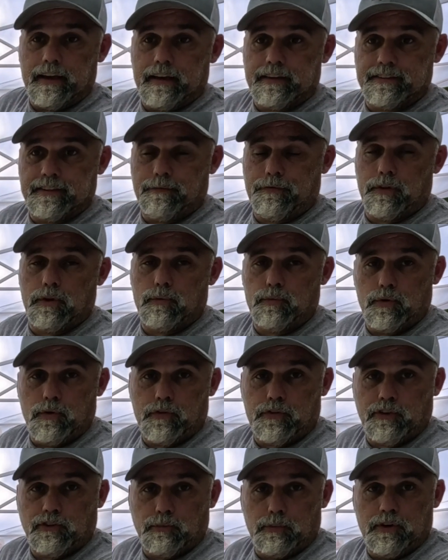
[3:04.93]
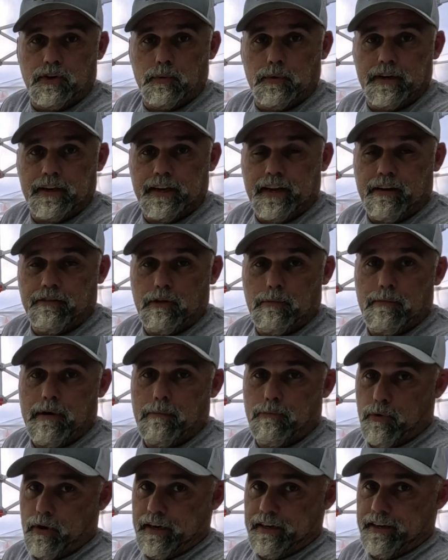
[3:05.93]
except for the roof because we knew we didn't have the
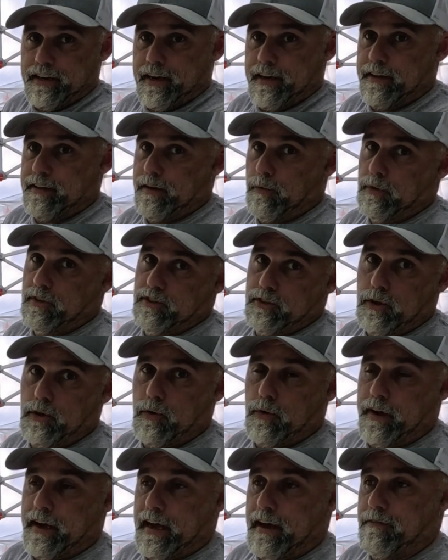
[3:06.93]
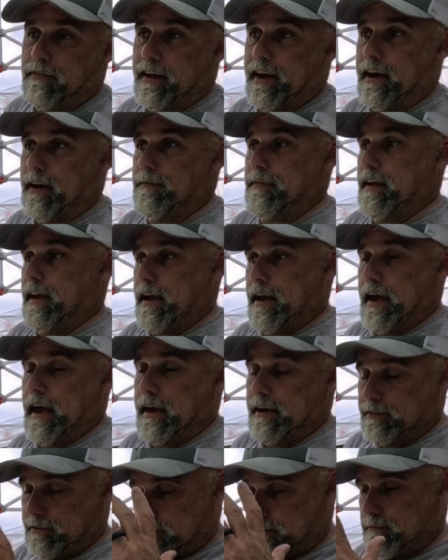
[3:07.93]
membrane yet, and we still don't have that
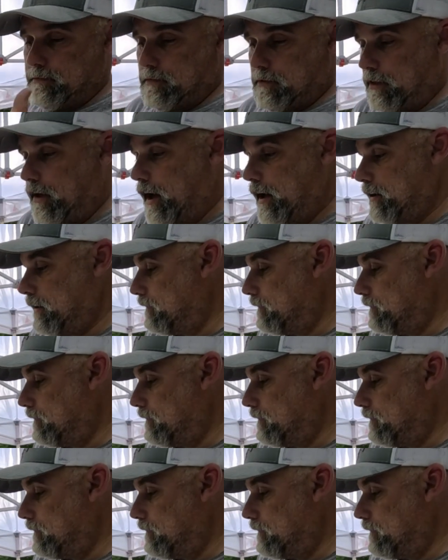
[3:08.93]
as thought